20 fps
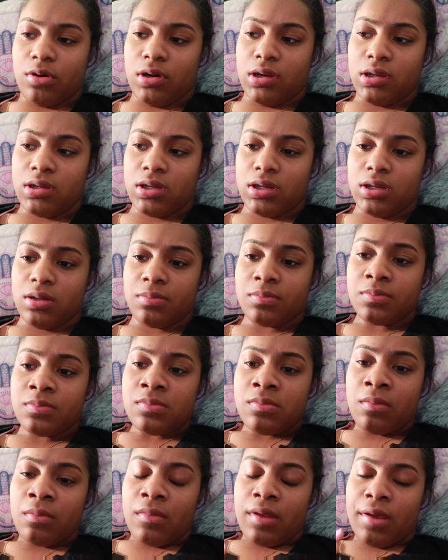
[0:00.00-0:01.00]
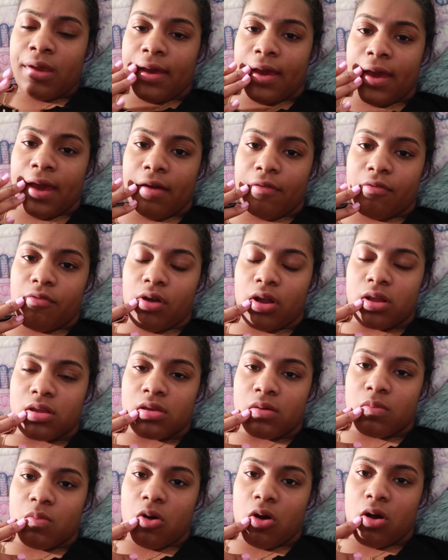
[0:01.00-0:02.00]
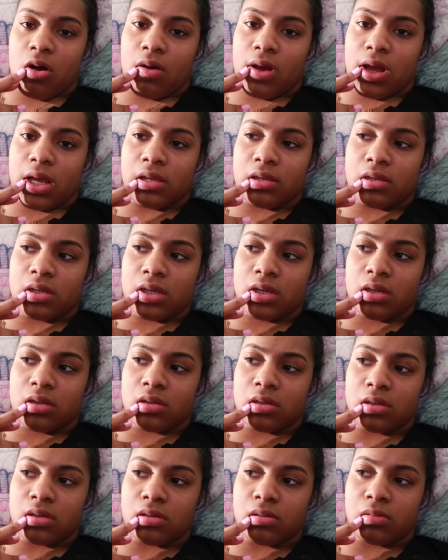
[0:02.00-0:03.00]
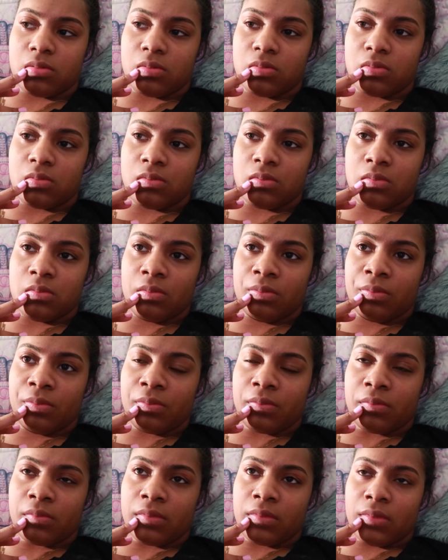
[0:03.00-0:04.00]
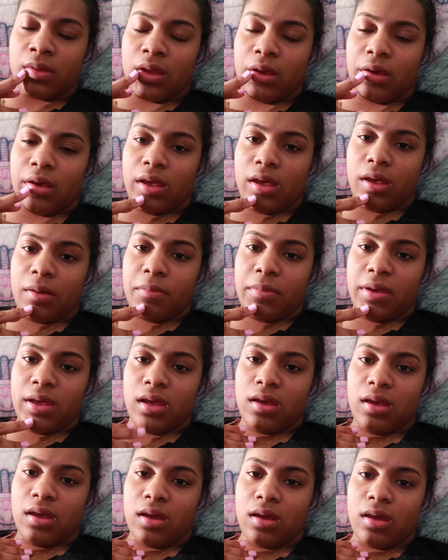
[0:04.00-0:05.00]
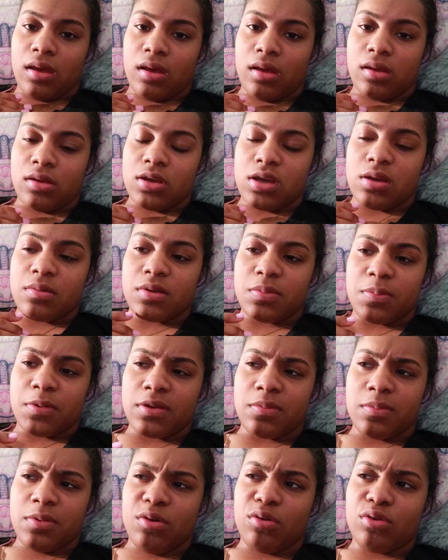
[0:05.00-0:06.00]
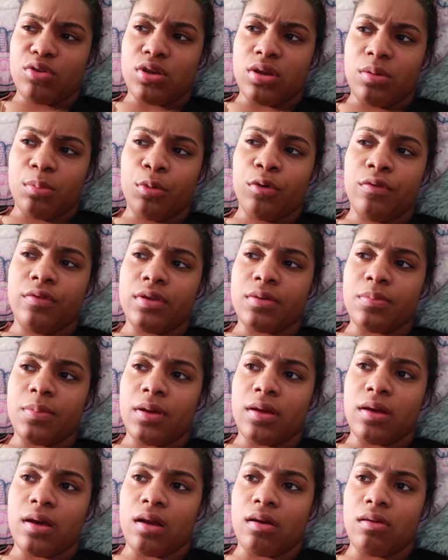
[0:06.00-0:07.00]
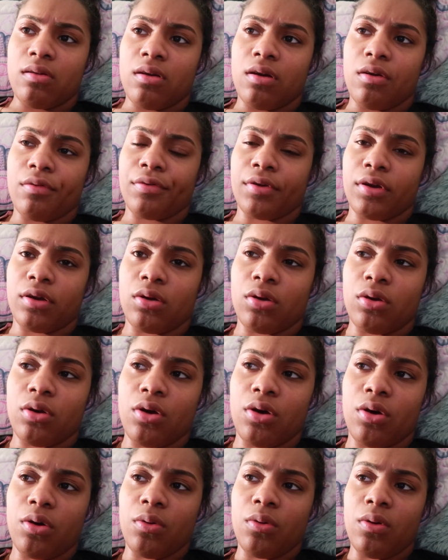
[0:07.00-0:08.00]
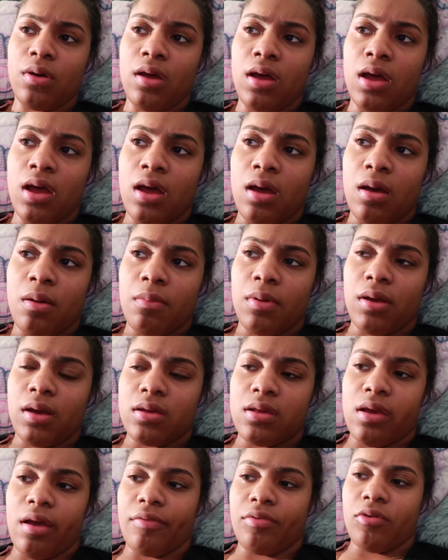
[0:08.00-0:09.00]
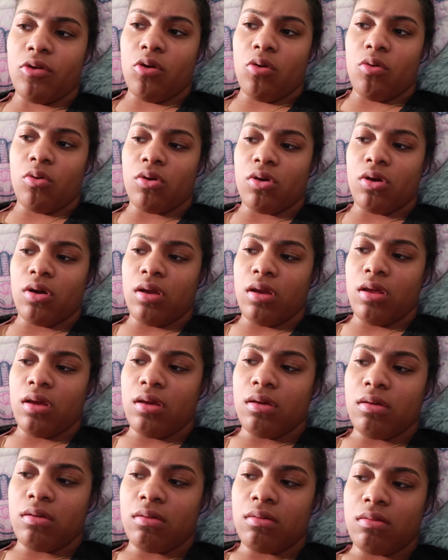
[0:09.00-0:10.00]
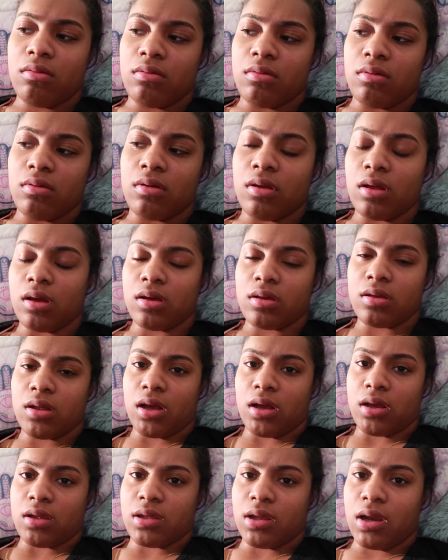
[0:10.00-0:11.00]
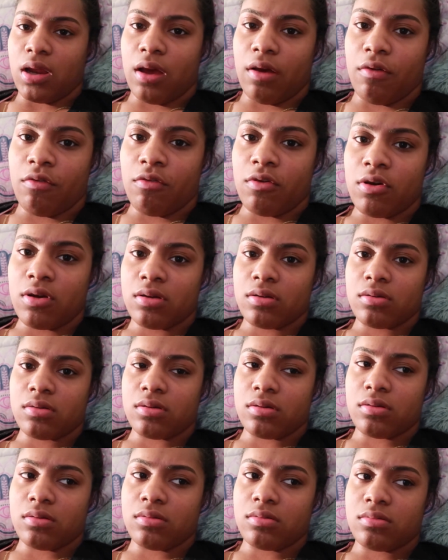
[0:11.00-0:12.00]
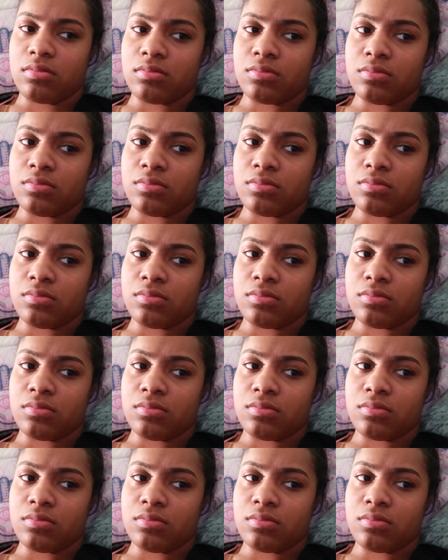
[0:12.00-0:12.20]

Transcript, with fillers: go to sleep. I have work tomorrow at 6, so... And me and James supposed to be going to the movies, but I don't know if we're gonna go. Because I have to go early. Like, cause like I said, I have work, so...